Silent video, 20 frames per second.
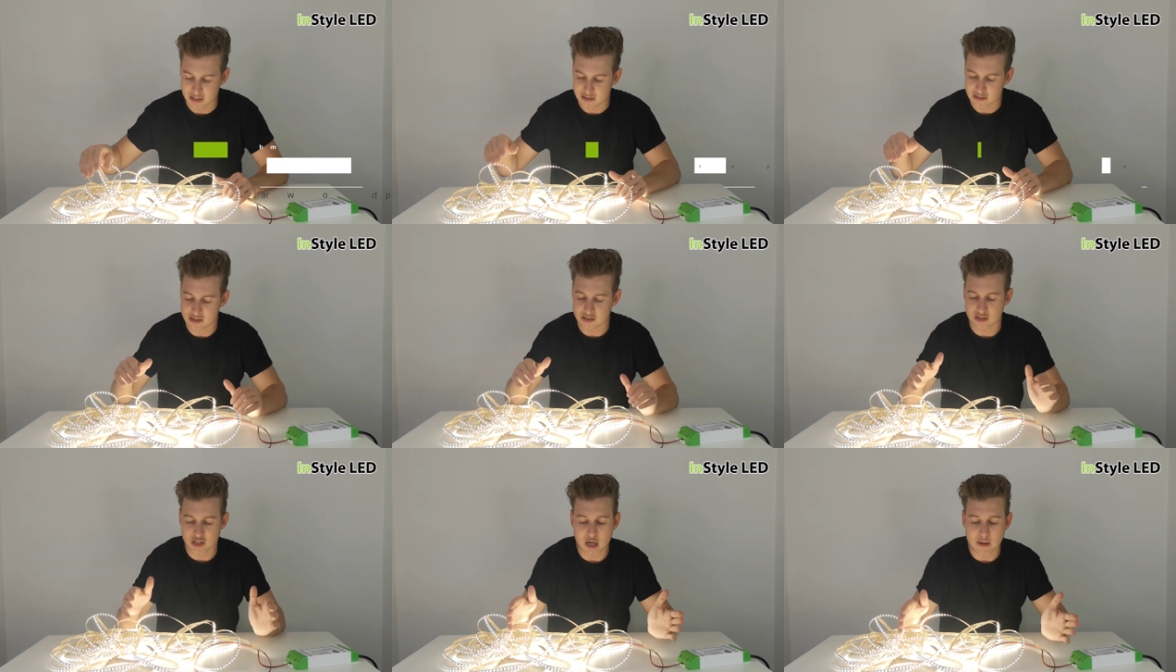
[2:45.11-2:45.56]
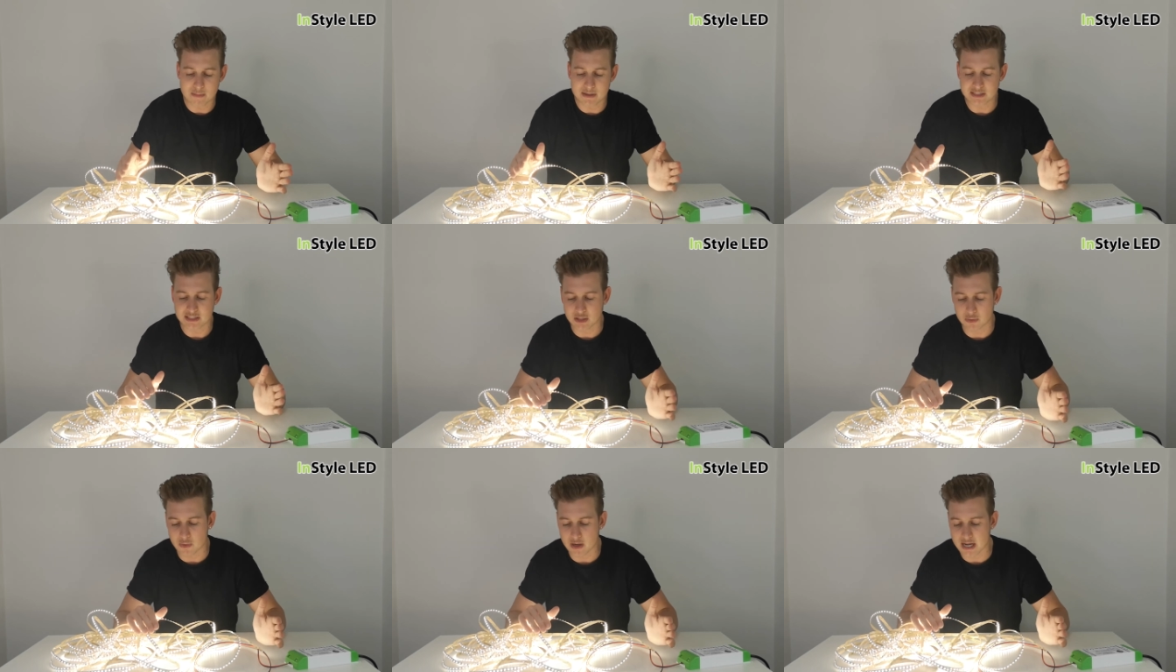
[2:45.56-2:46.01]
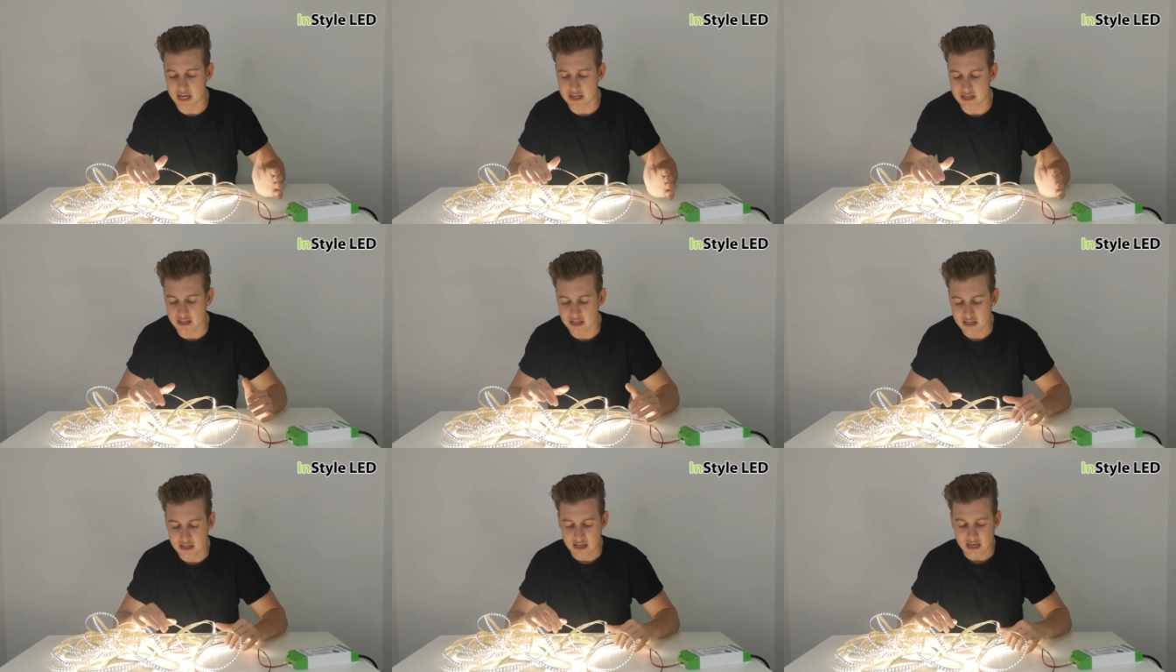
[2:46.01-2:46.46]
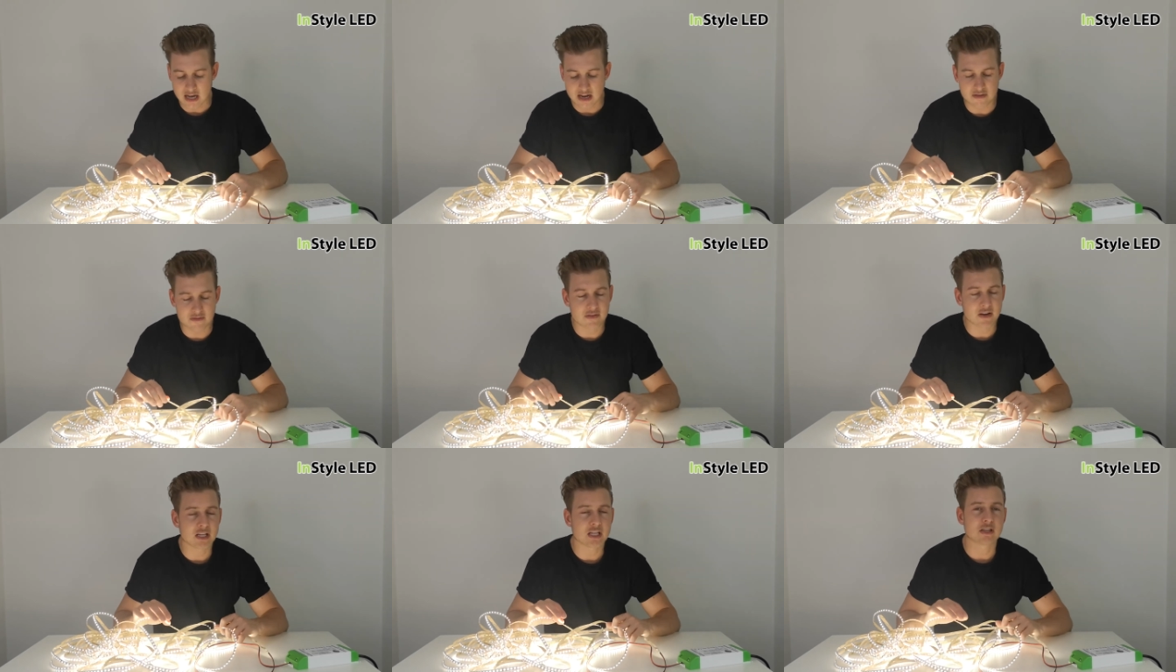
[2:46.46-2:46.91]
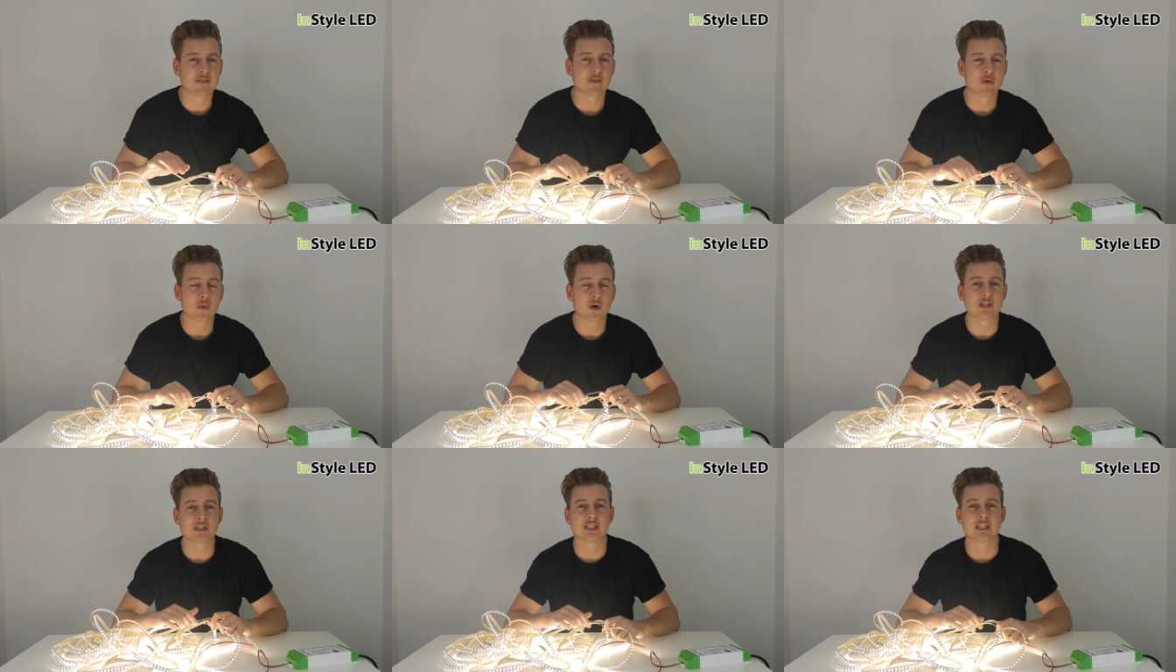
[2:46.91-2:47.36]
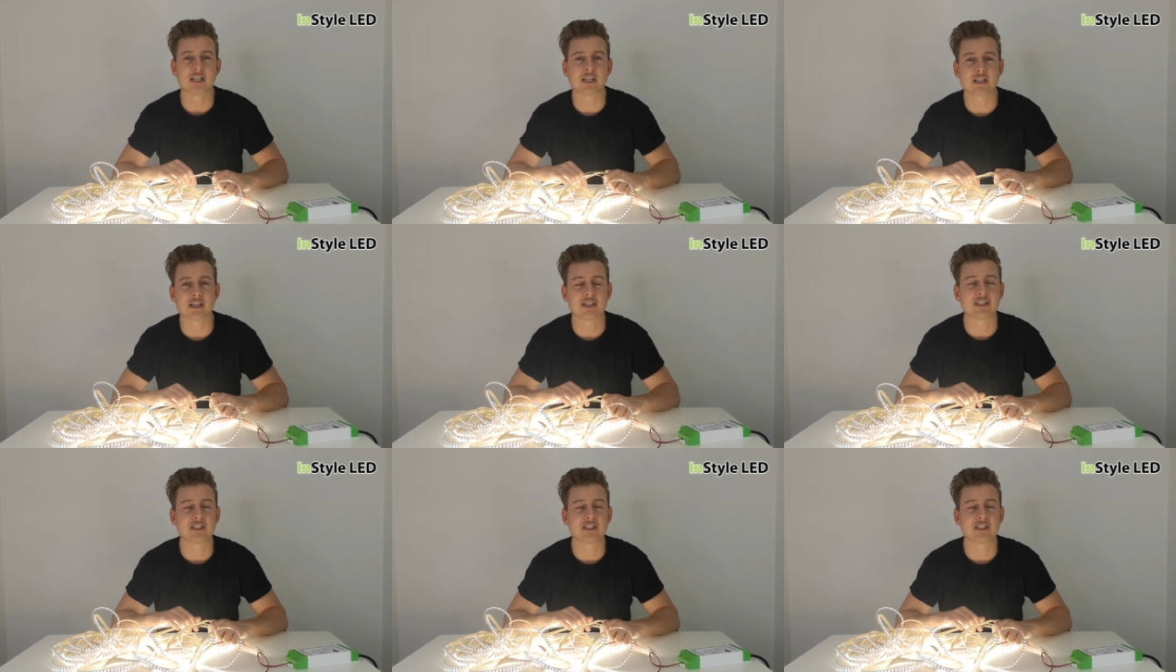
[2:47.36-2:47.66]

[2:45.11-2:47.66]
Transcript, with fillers: So comment away and thank you for watching